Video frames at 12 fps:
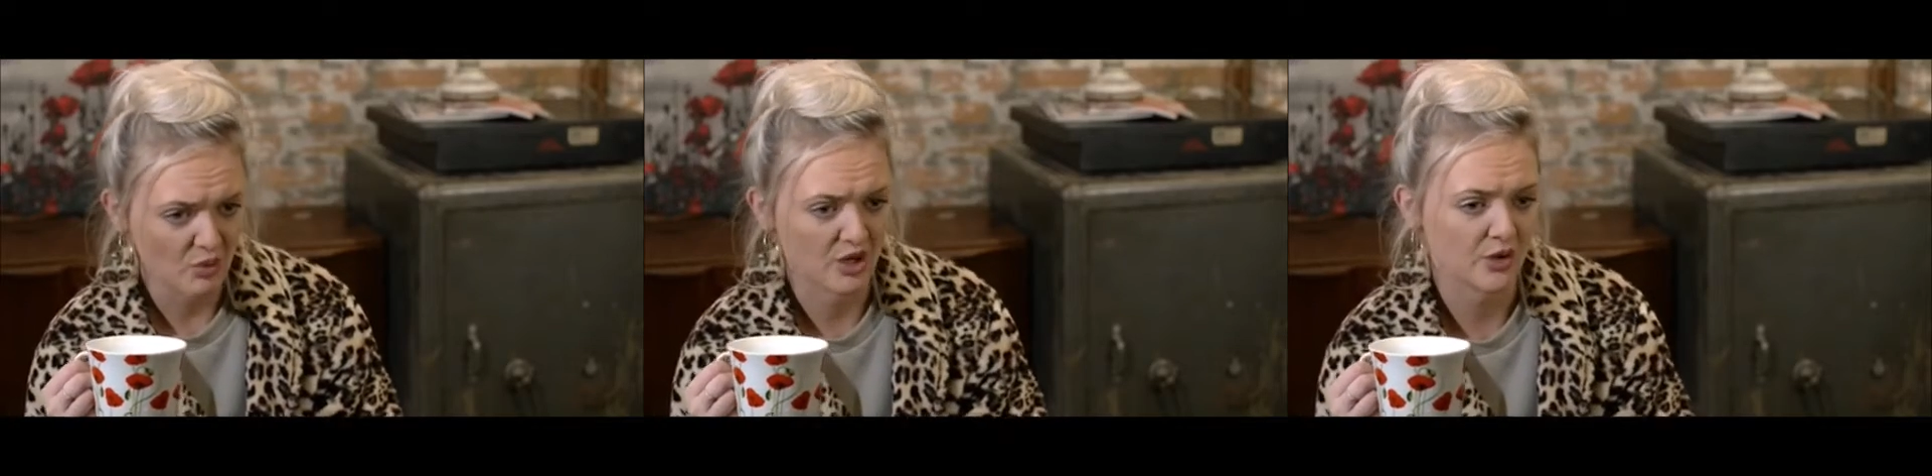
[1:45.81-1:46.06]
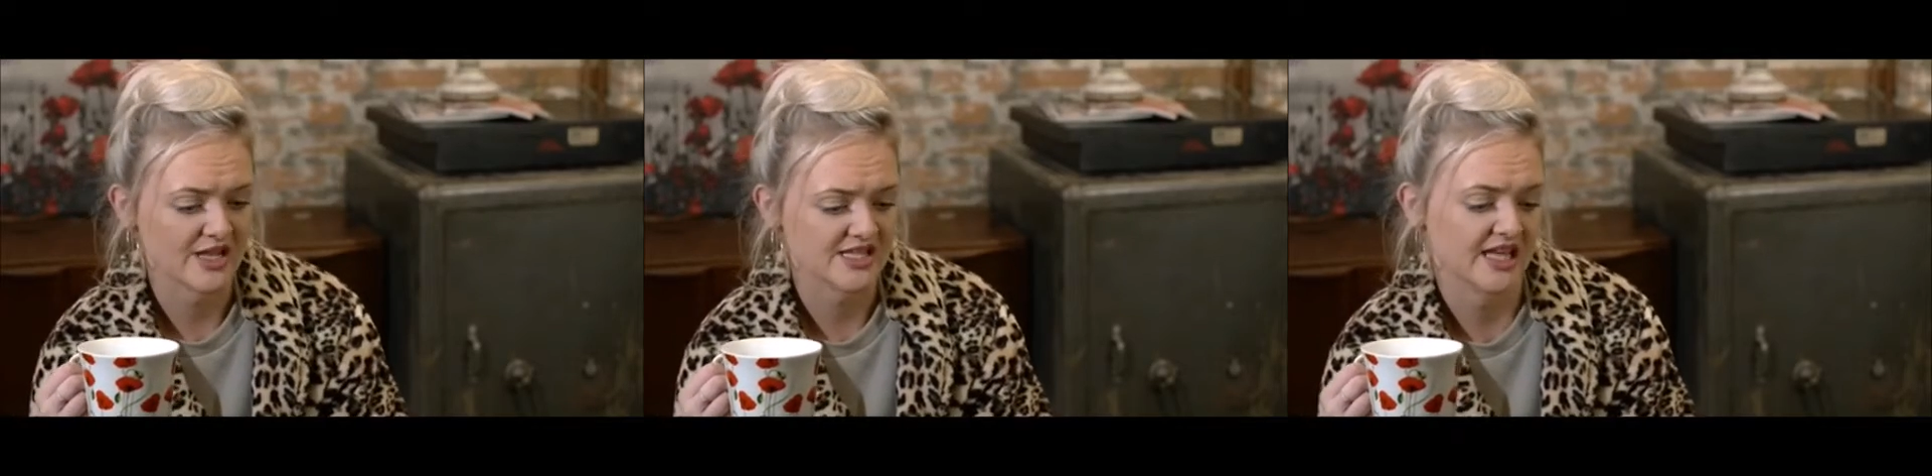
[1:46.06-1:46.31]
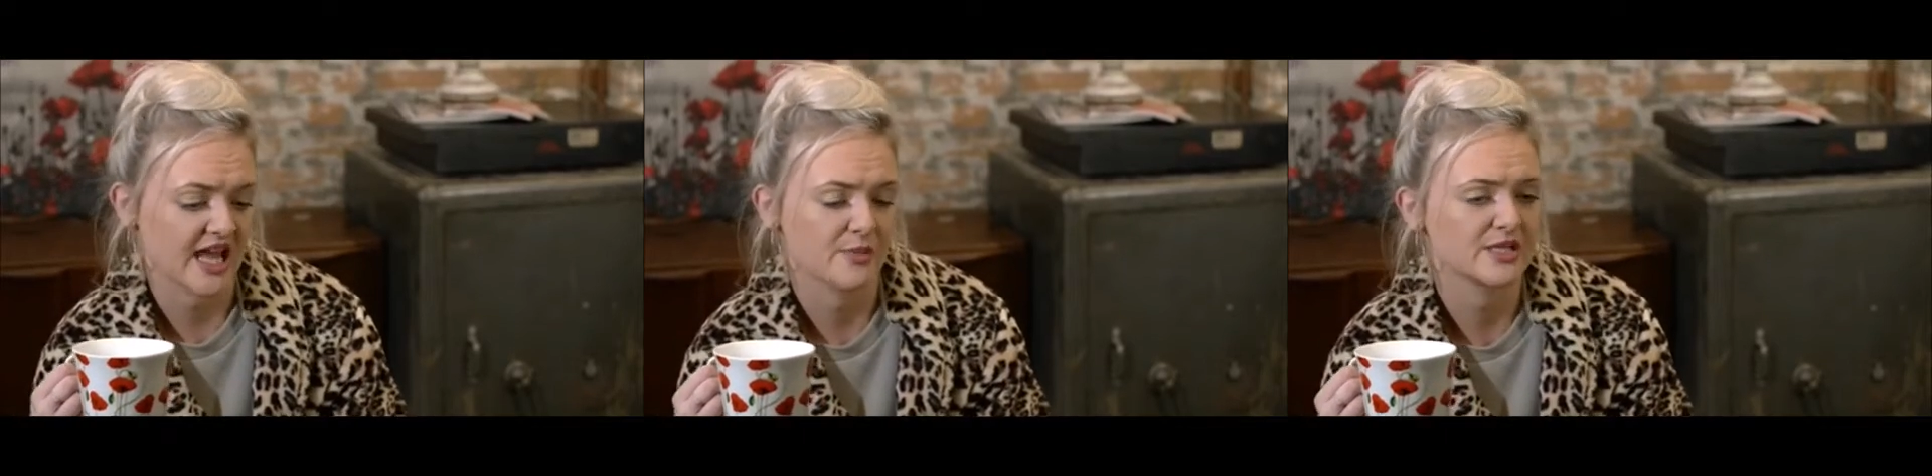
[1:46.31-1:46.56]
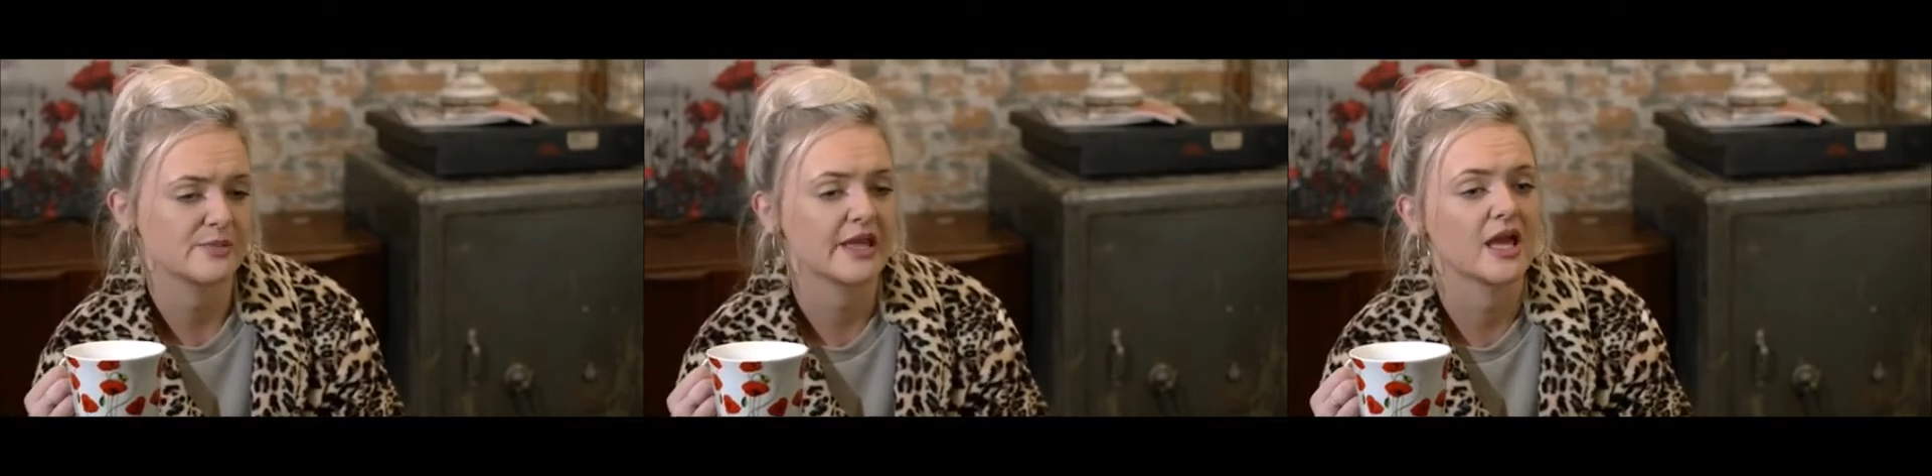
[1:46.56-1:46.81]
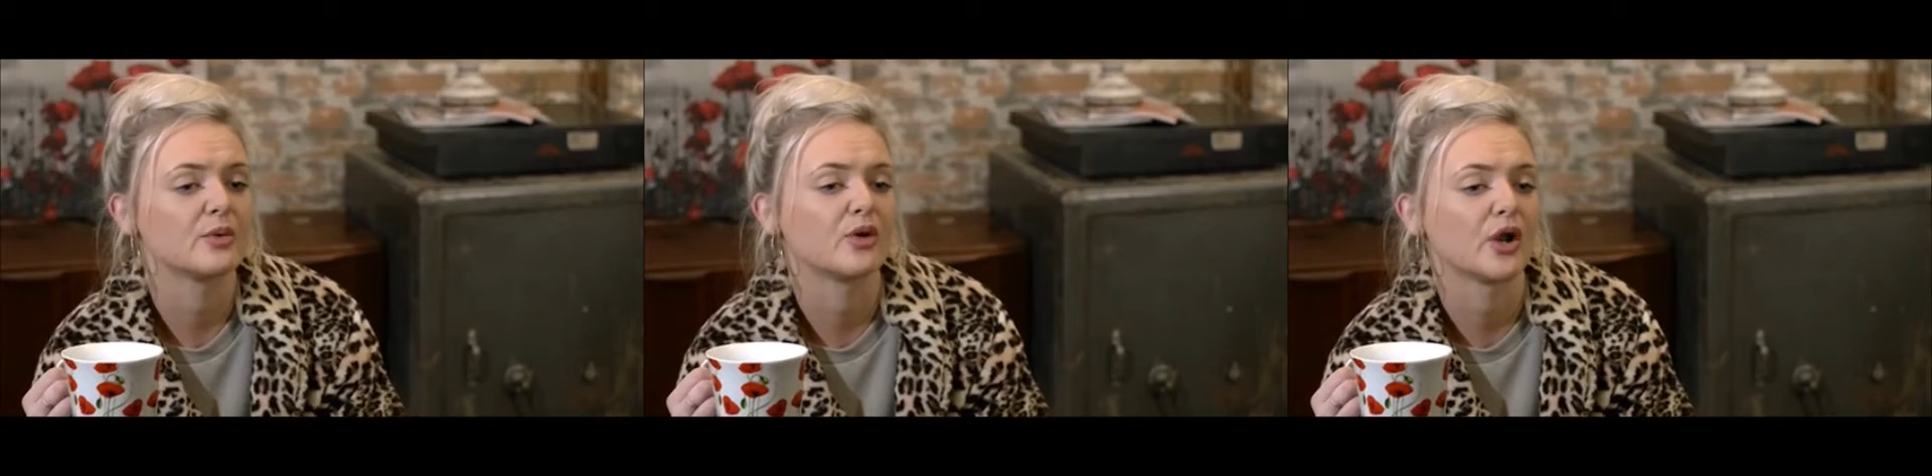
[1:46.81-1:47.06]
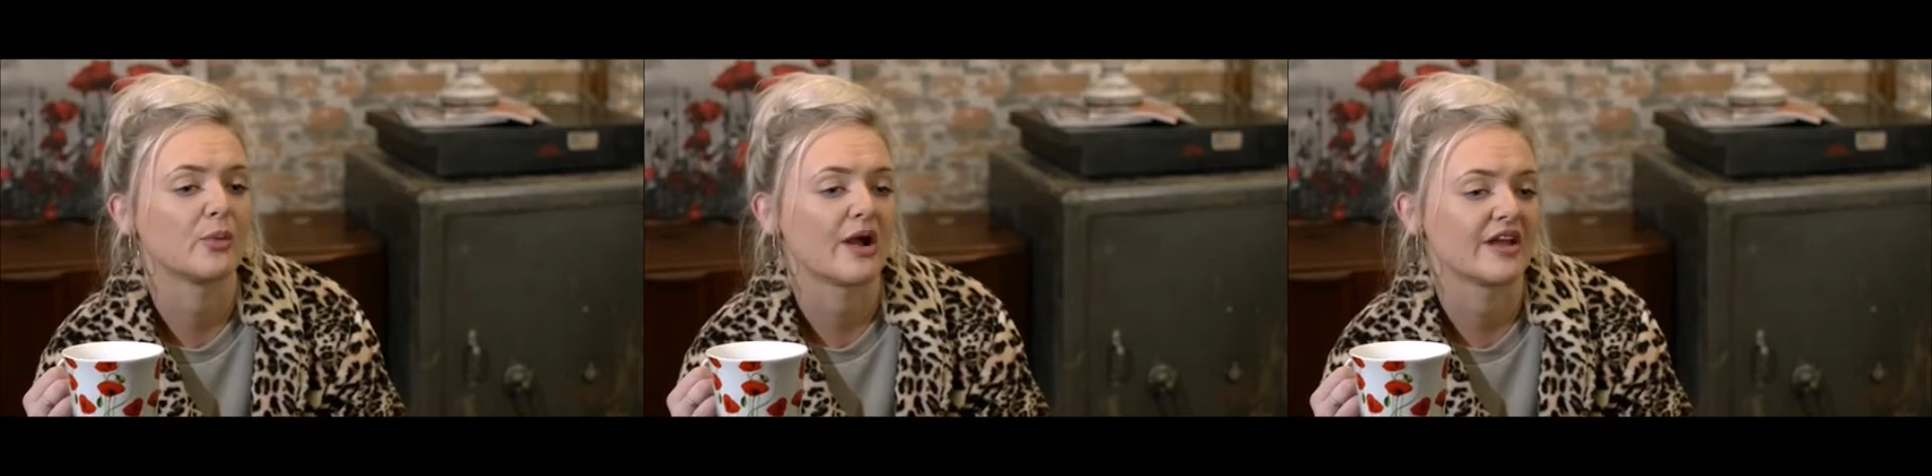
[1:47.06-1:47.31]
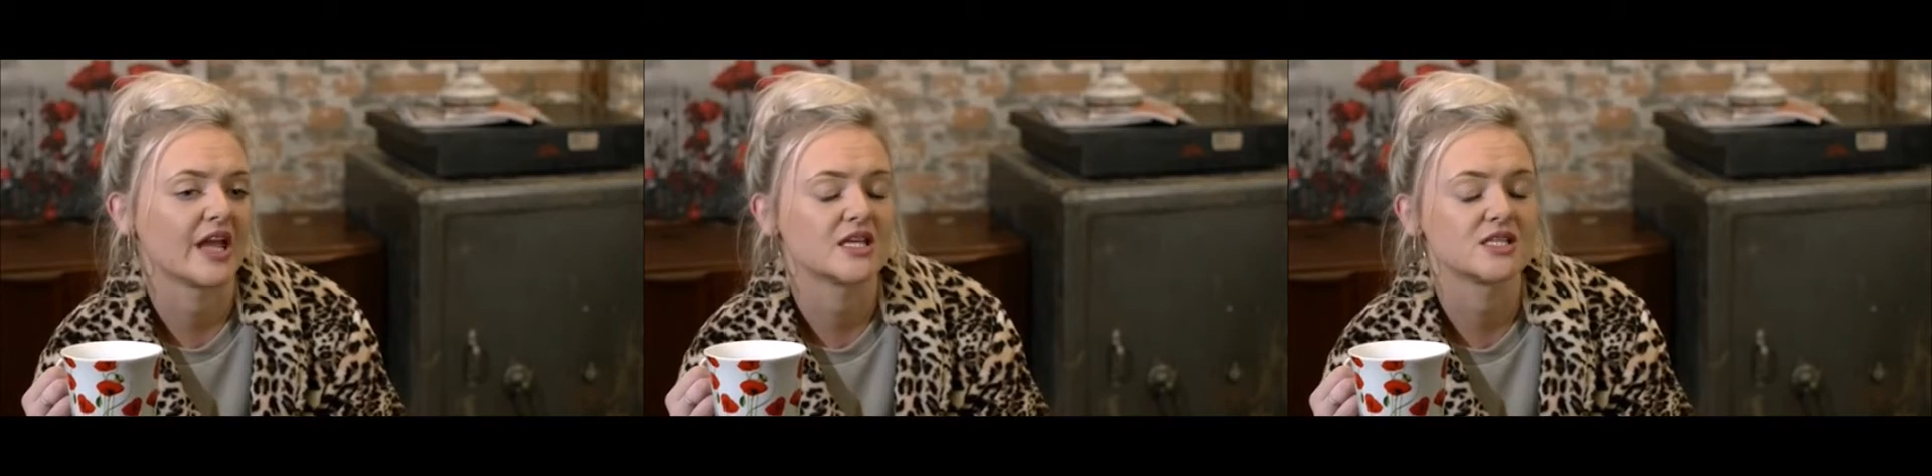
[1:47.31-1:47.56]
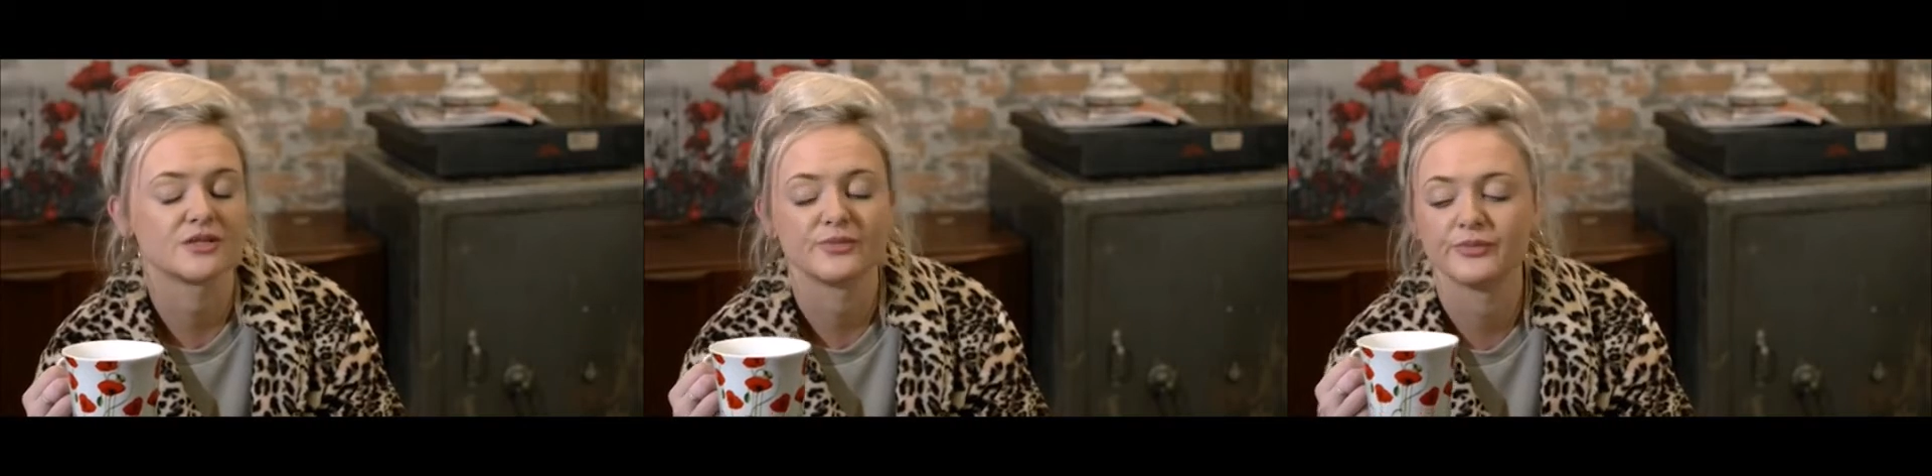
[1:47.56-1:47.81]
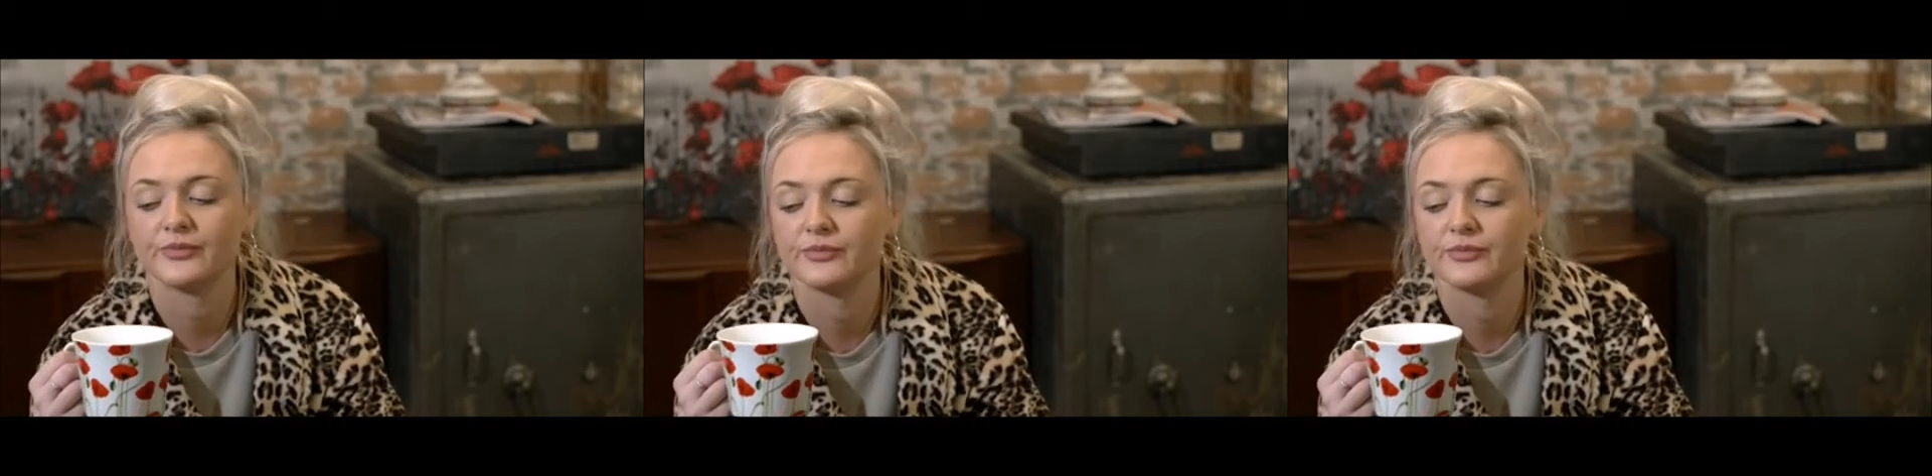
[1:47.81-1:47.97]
One who has the cannabis meetup group where he is.